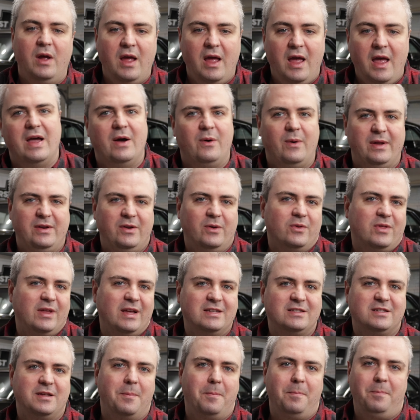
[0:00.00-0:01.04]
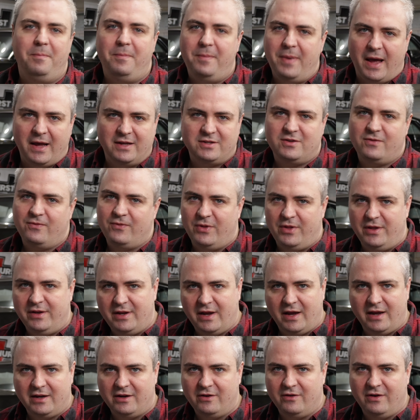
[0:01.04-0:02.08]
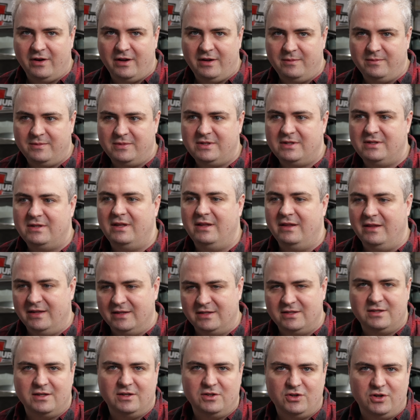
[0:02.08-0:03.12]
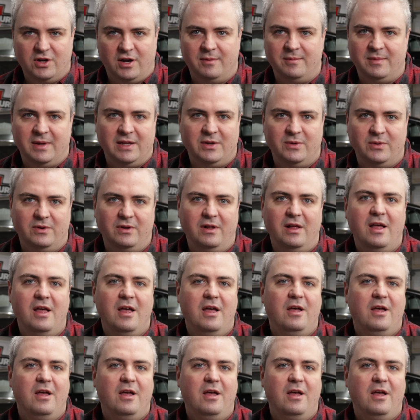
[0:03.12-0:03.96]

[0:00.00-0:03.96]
Now I don't think it's the best for the diagrams, this shop manual.